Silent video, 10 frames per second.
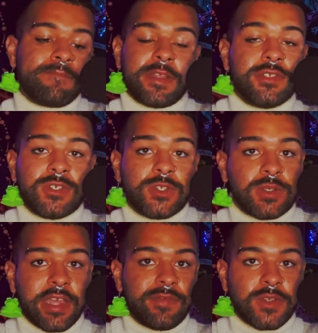just
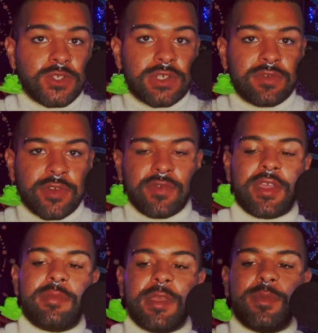your life in general,
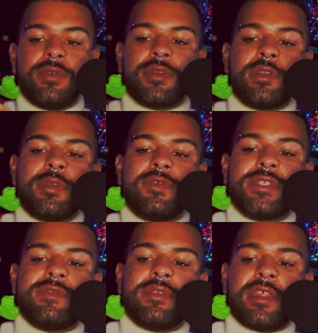right? Maybe you're going to be
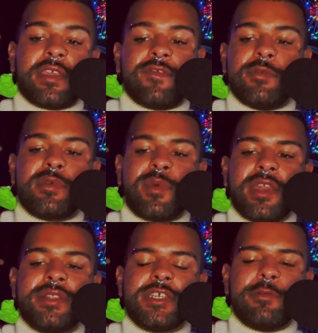receiving, like, if you've been
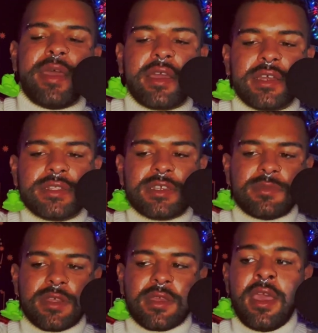waiting to hear back on
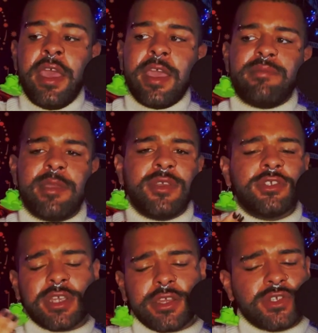something, maybe you
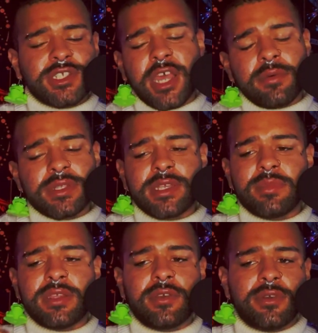shot your shot with
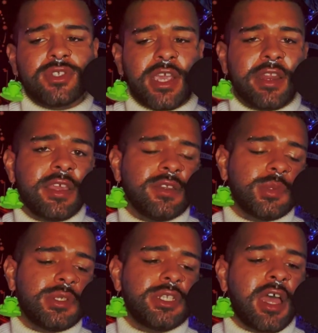something or try to get
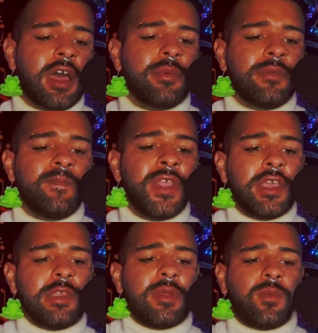into a job and
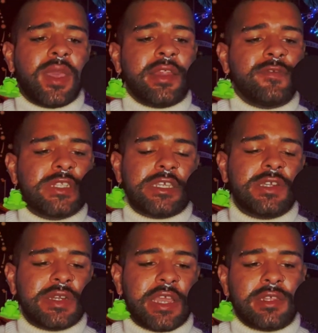you've been waiting to
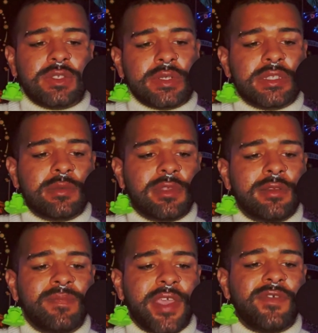hear an answer on
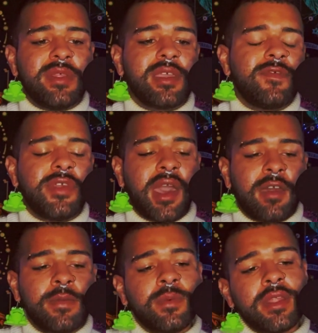something. I feel like if you
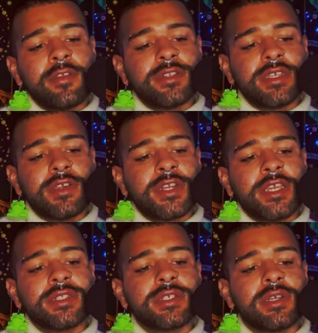have been waiting to hear an
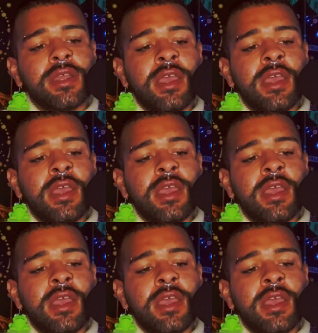answer